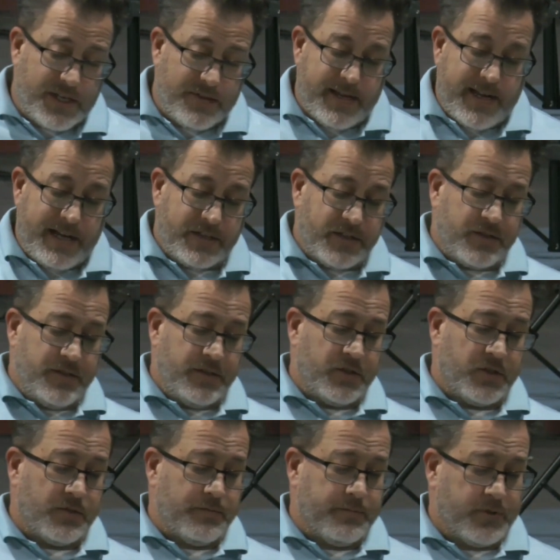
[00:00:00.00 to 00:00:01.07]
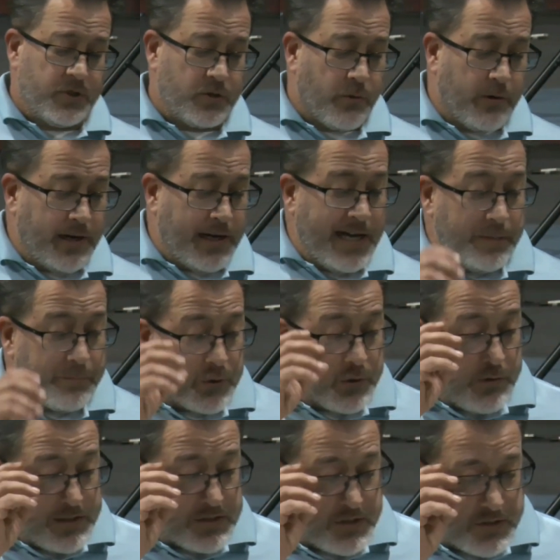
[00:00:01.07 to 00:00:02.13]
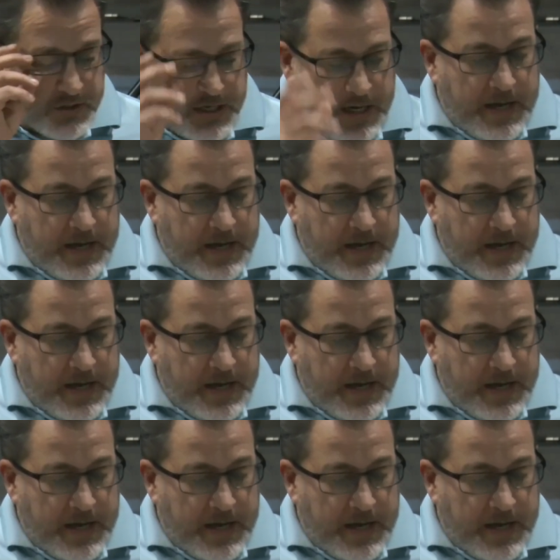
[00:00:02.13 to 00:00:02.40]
that as this storyline progresses.